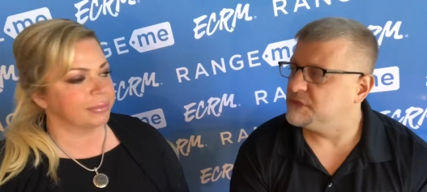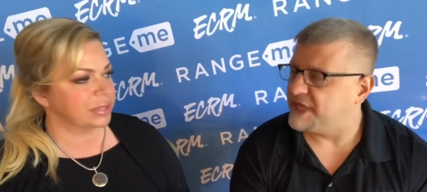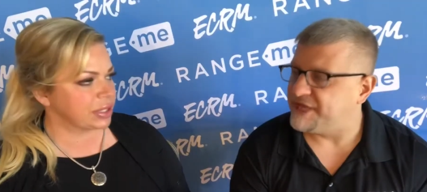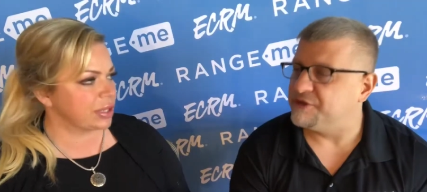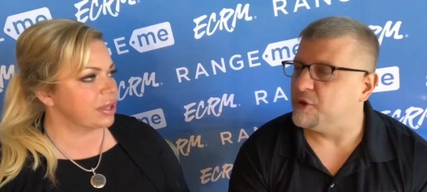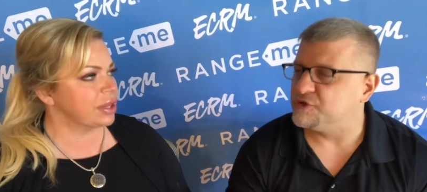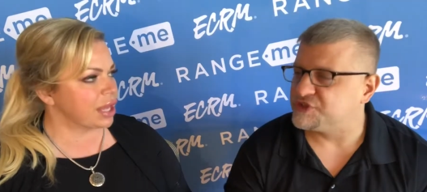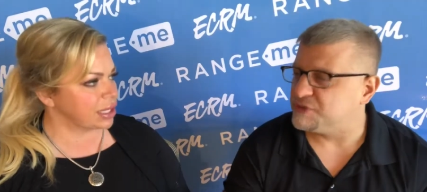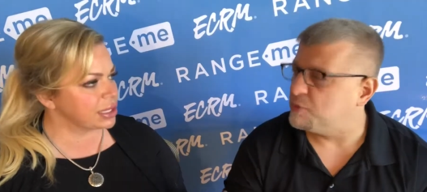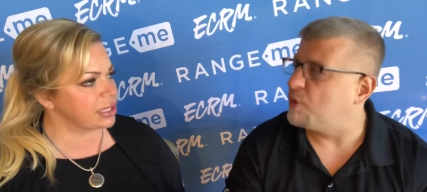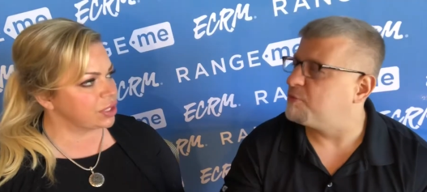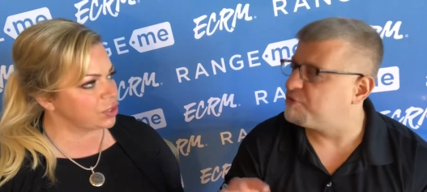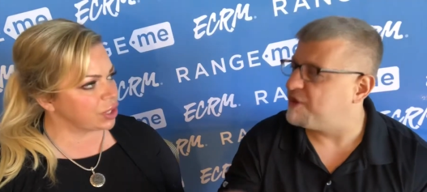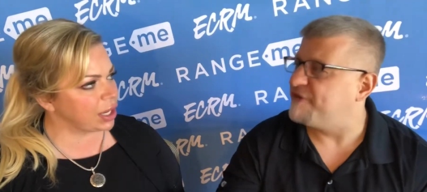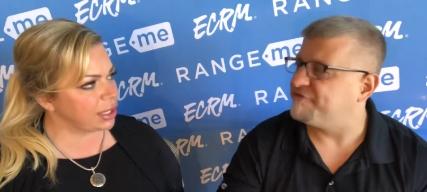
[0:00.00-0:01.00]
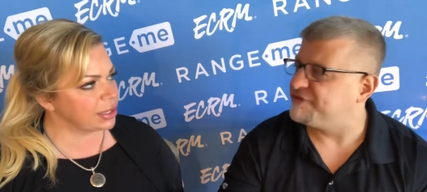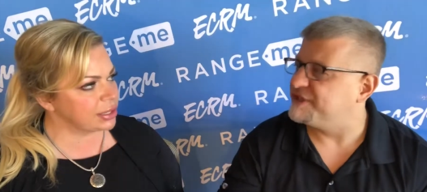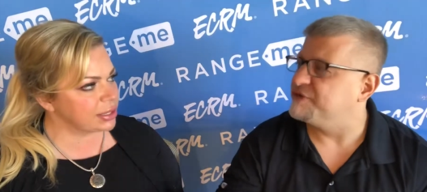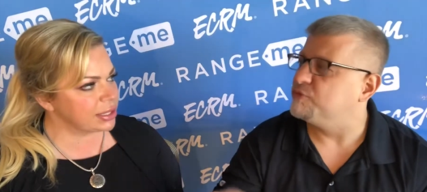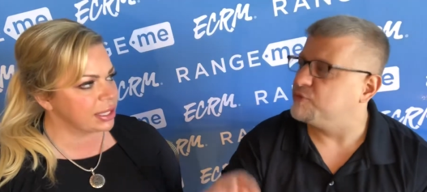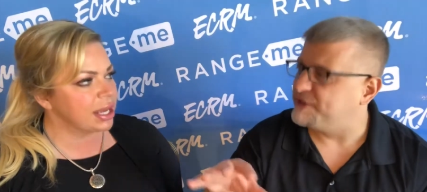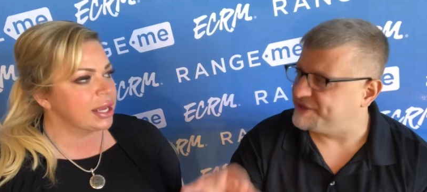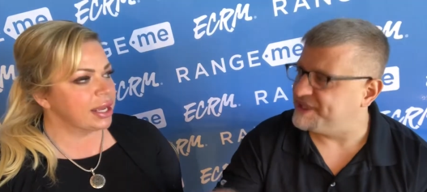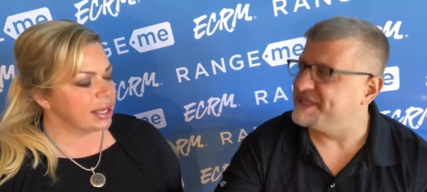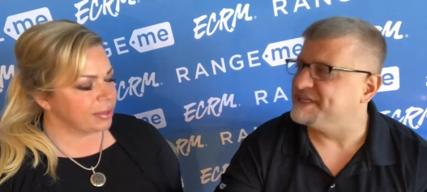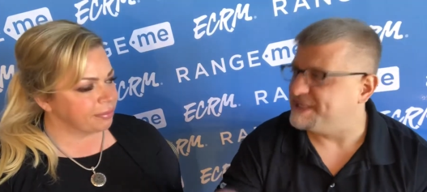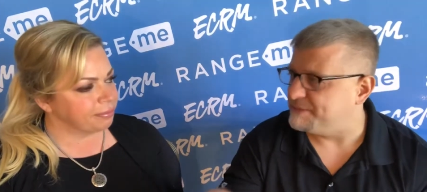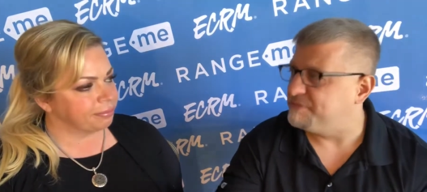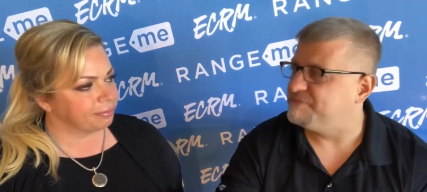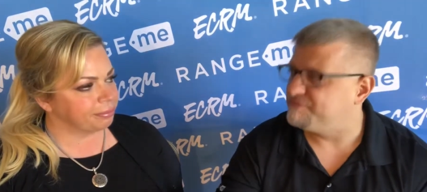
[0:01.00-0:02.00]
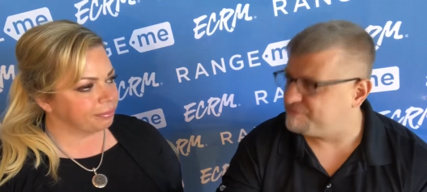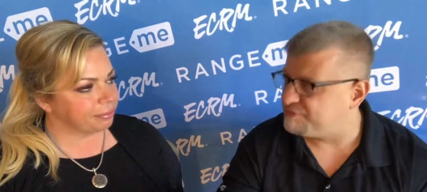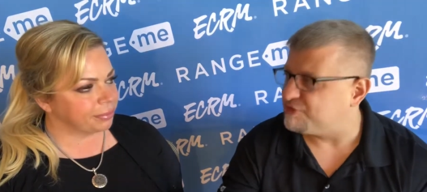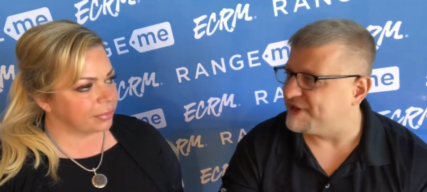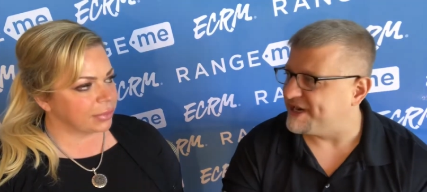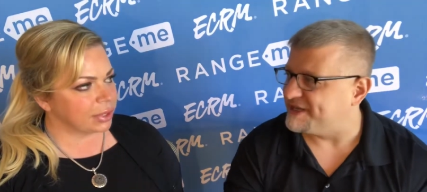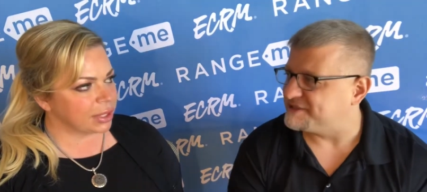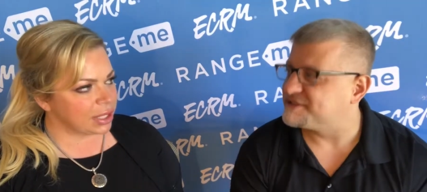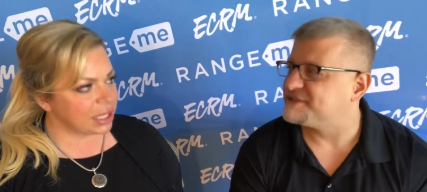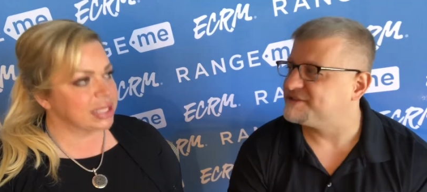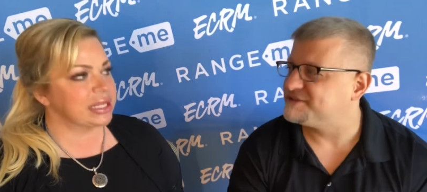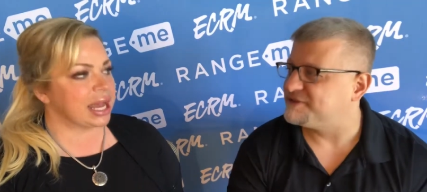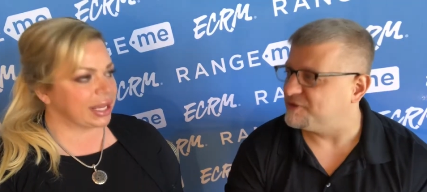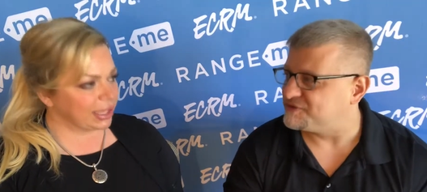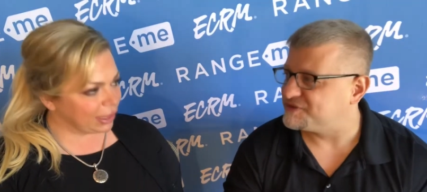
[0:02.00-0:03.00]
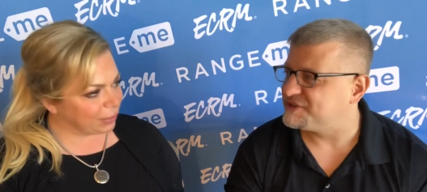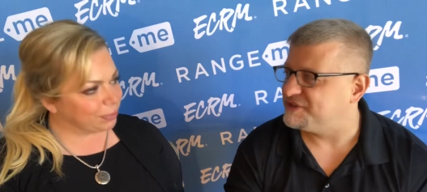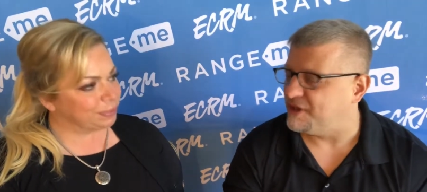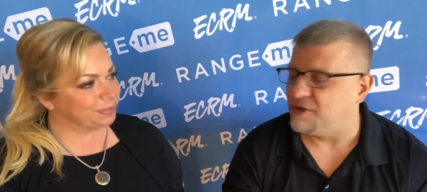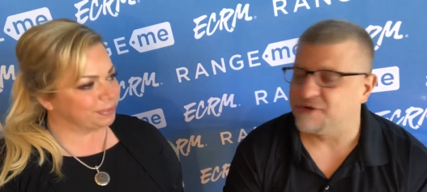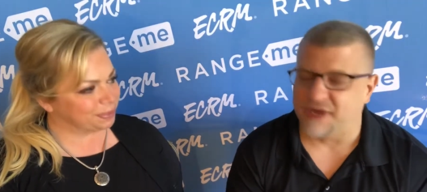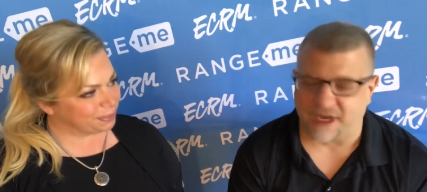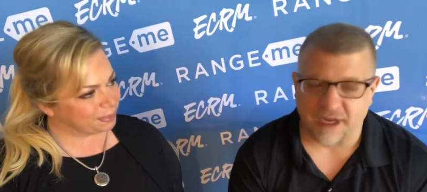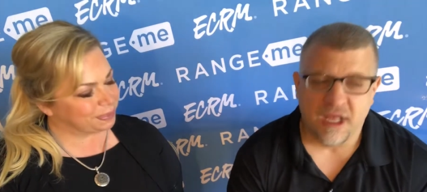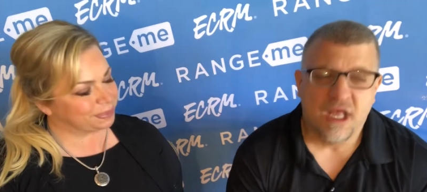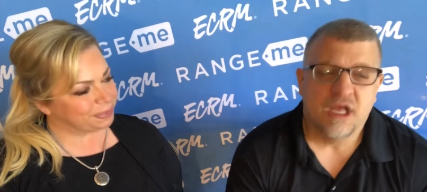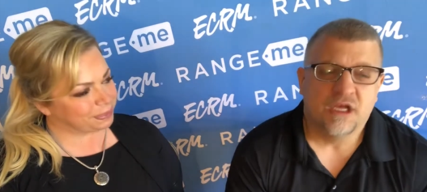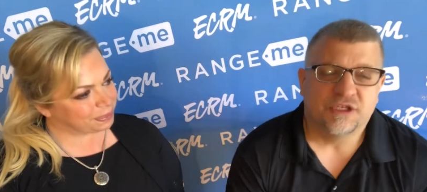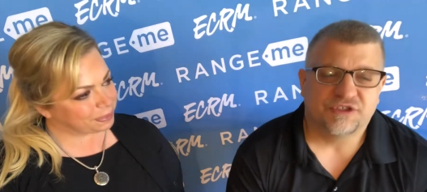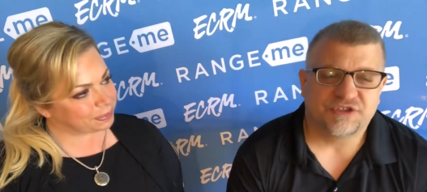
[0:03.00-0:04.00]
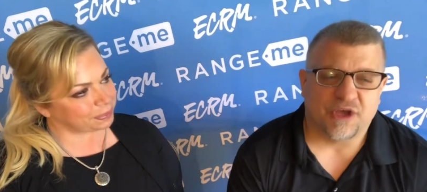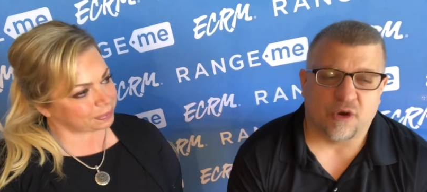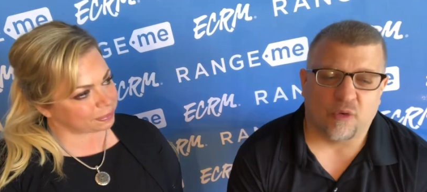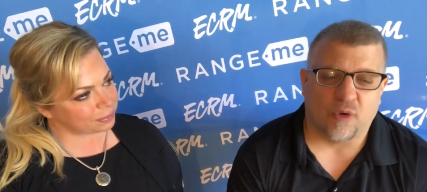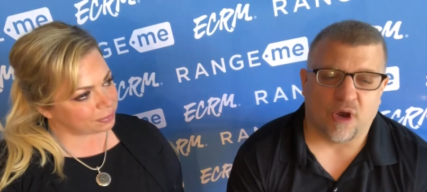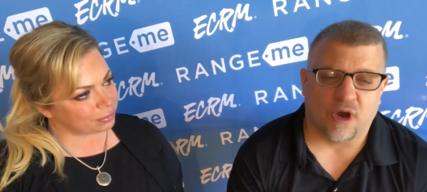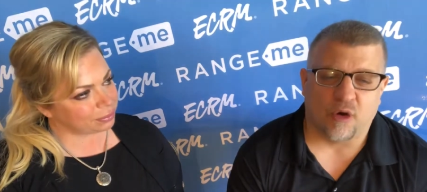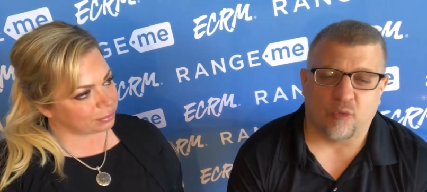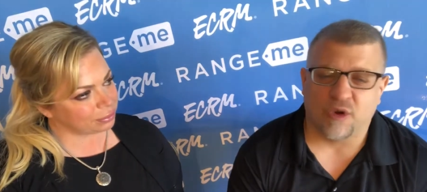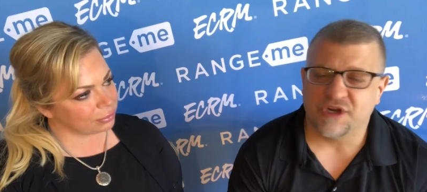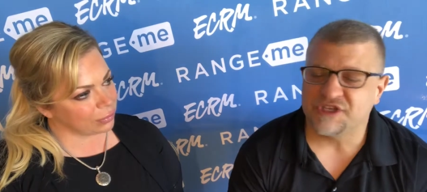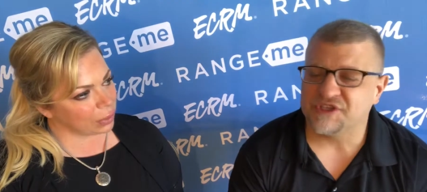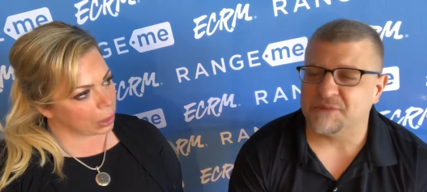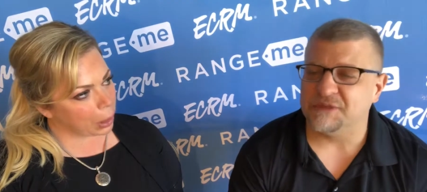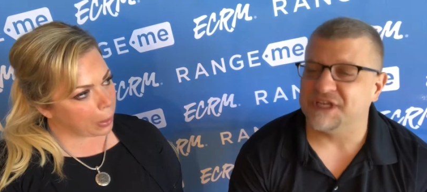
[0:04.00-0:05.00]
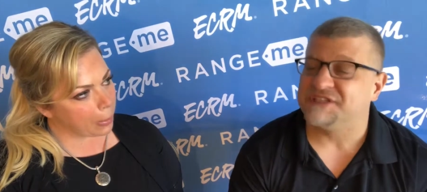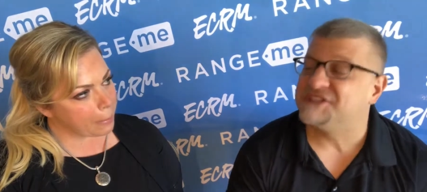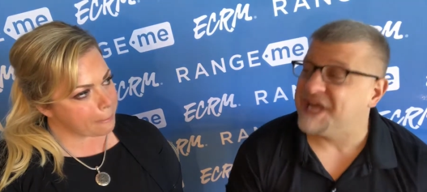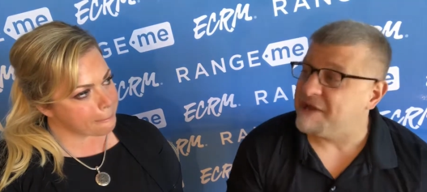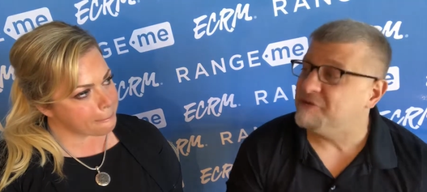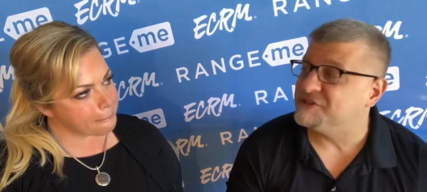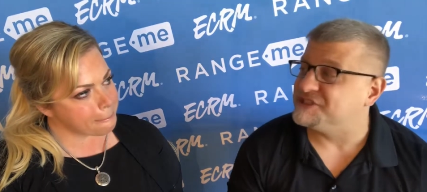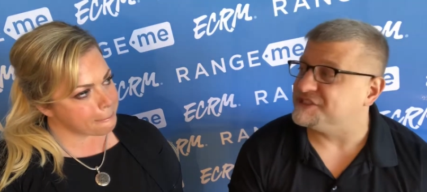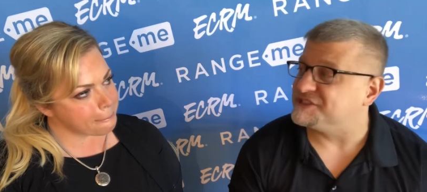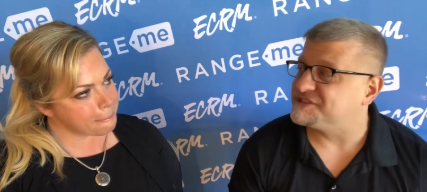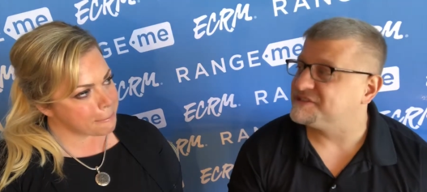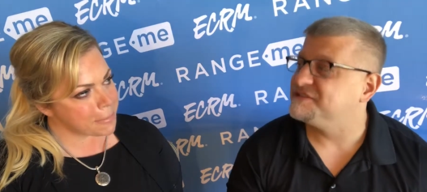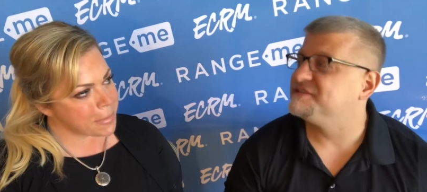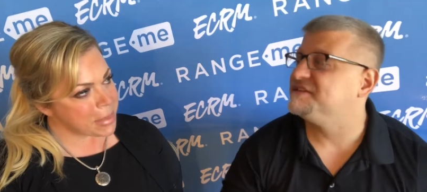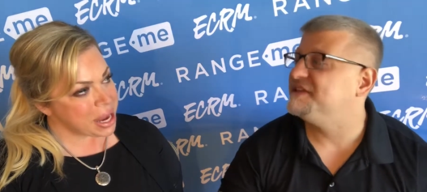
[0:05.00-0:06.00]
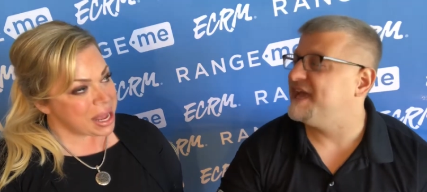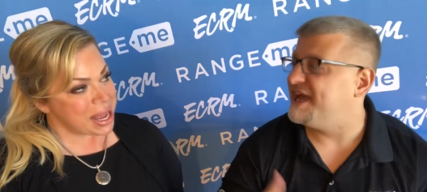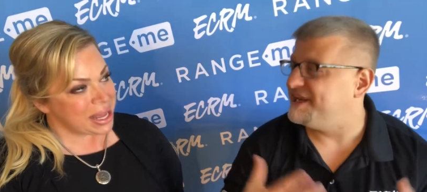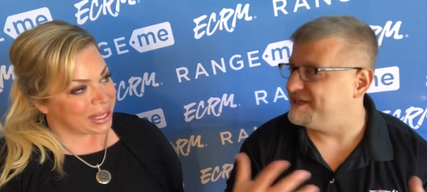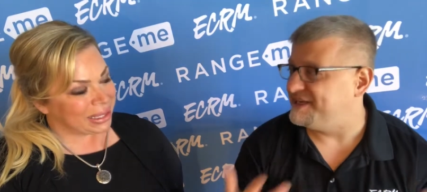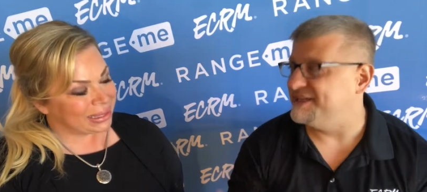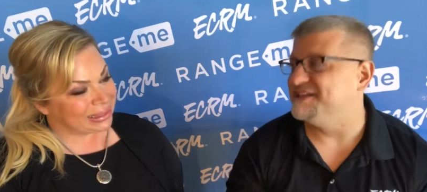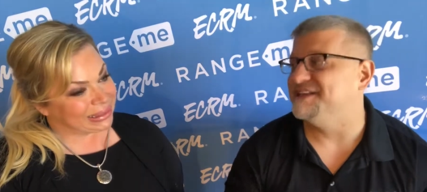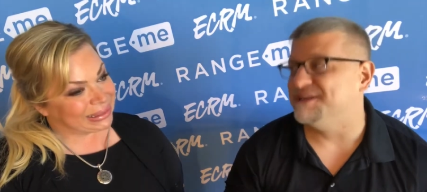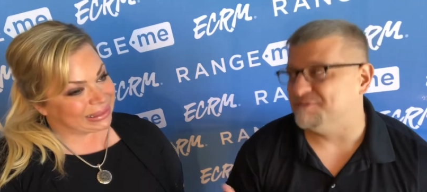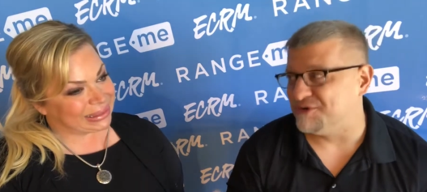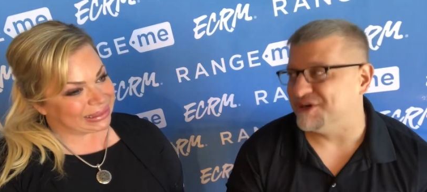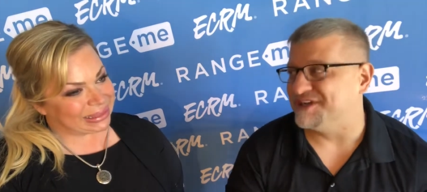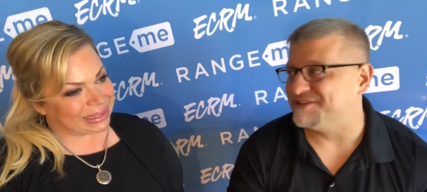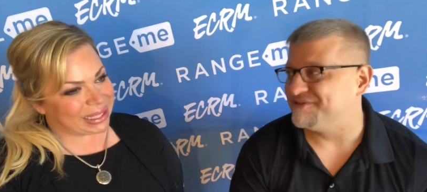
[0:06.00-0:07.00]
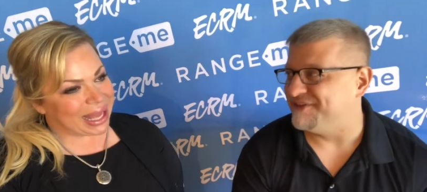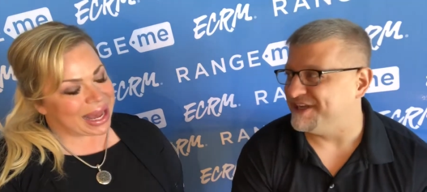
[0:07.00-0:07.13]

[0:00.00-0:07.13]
Speaker 1: And so those are more prevalent
Speaker 2: with indie brands. Exactly. Those, okay. So, uh, what are some of the challenges that indie brands face?